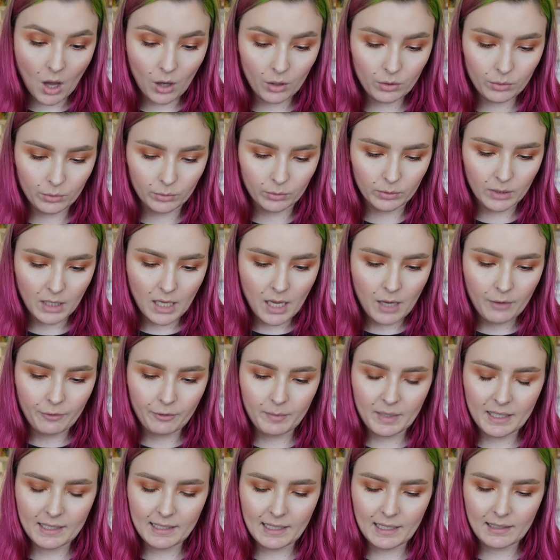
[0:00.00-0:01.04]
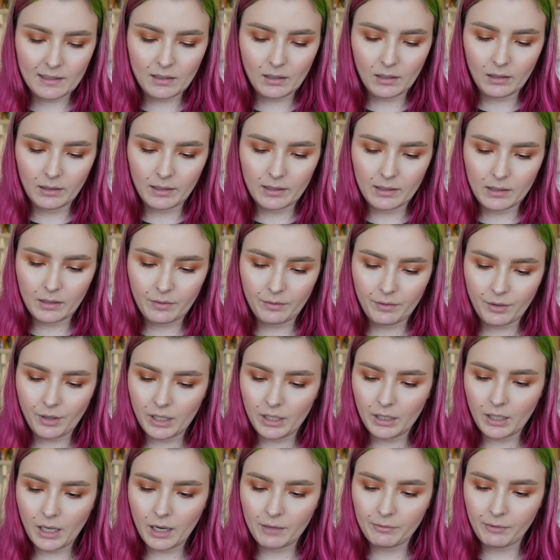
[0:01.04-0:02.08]
Oh, from the dazzling list of
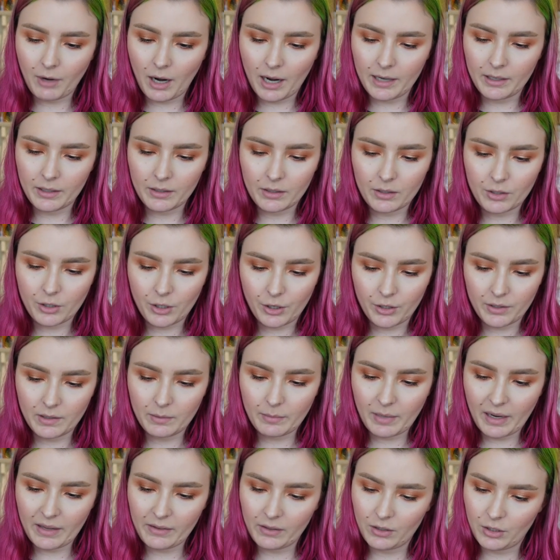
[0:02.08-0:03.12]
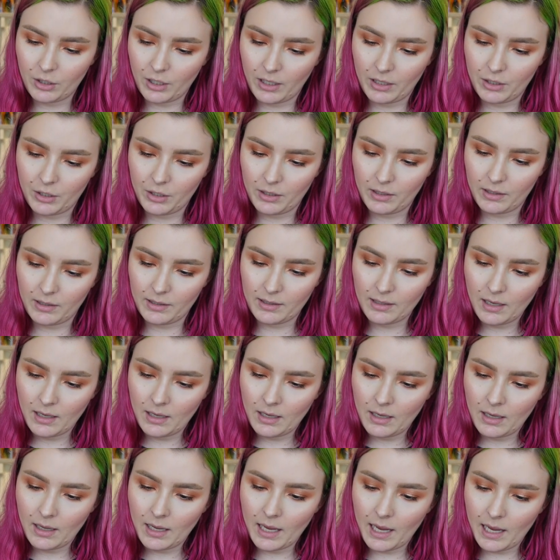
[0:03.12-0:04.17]
39 writers chosen by the judges,
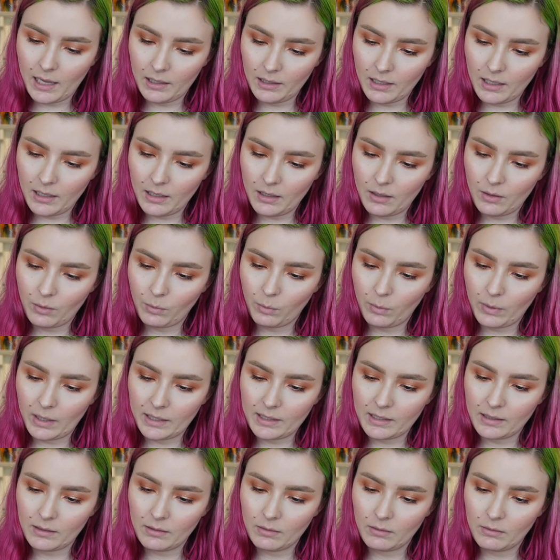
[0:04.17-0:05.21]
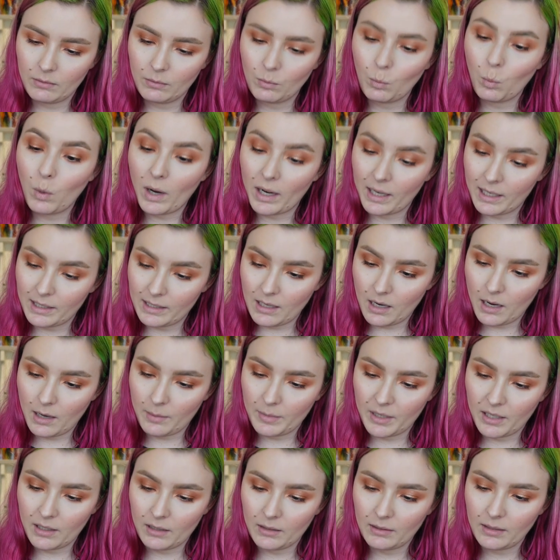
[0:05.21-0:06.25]
Ella What.
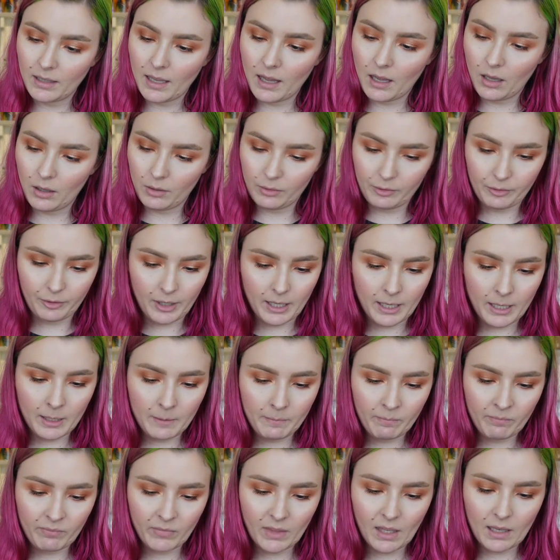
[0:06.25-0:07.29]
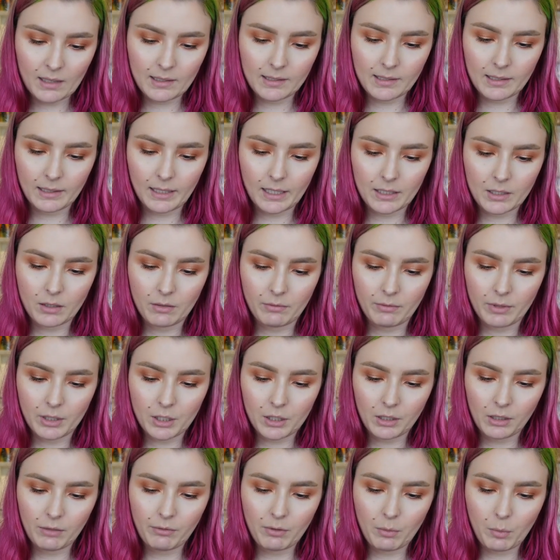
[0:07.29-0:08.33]
Wakatama Allfrey has selected
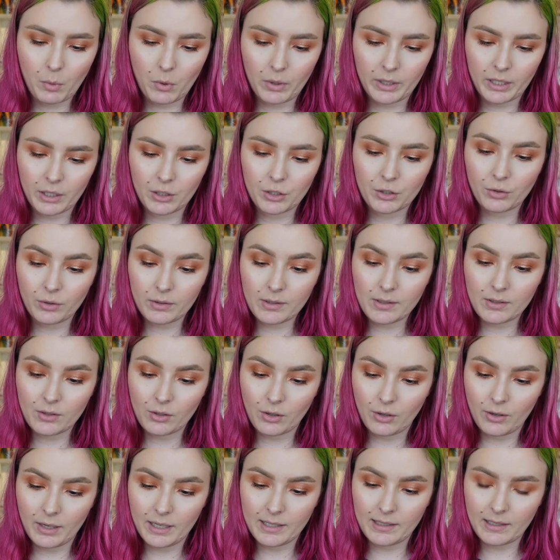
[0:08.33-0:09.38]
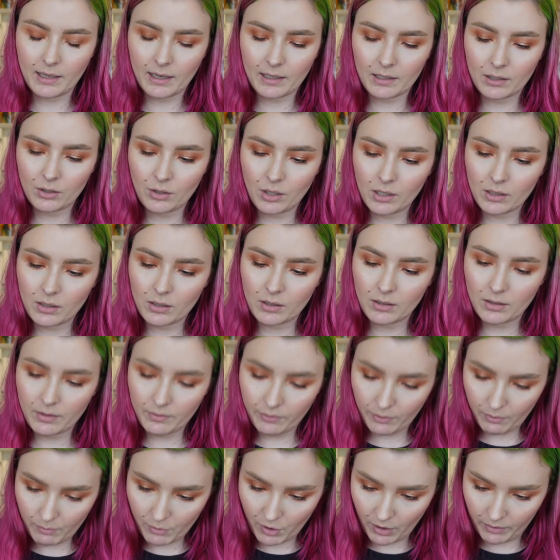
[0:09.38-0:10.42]
richly rewarding short stories, extracts
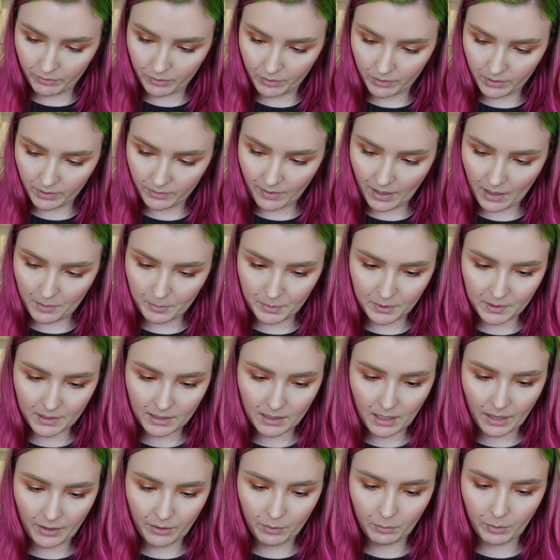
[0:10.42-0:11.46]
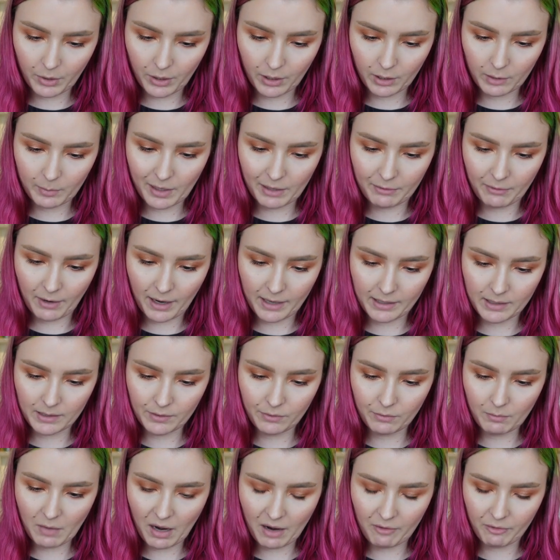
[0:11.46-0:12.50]
from novels, fables, and other work by writers
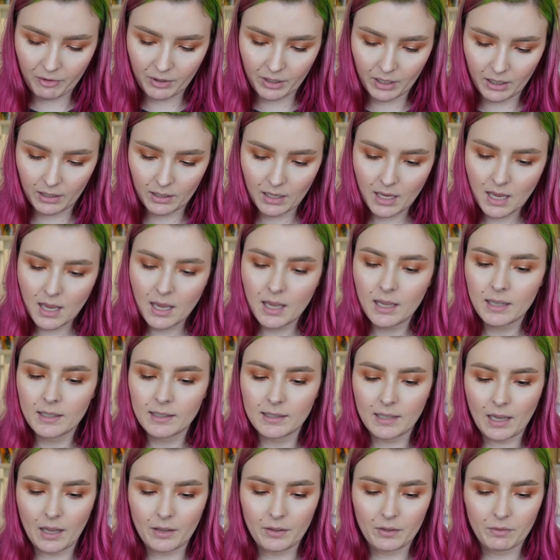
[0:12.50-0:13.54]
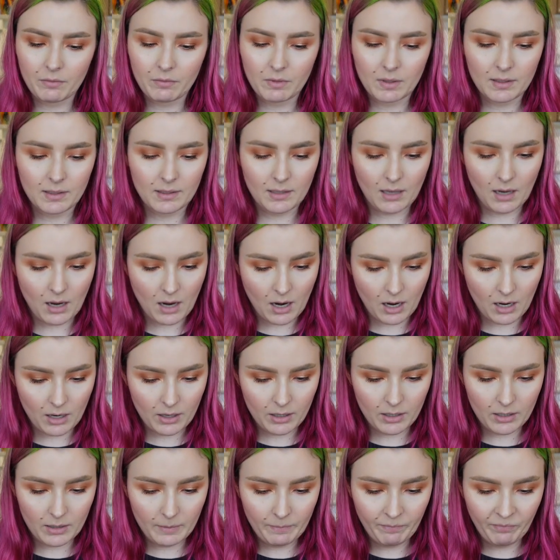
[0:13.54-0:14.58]
from Africa south of the
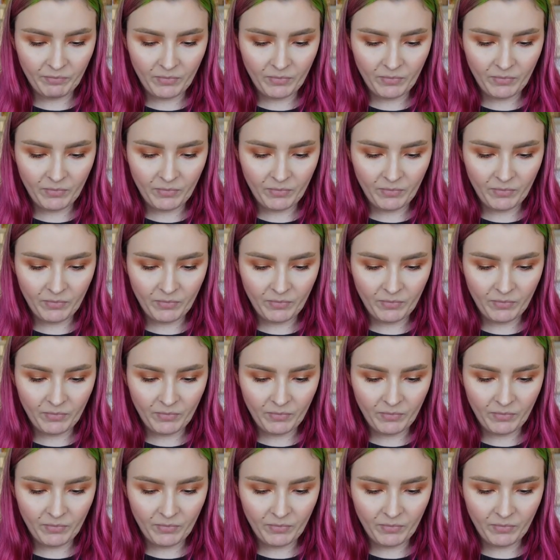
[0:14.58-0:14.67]
Sahara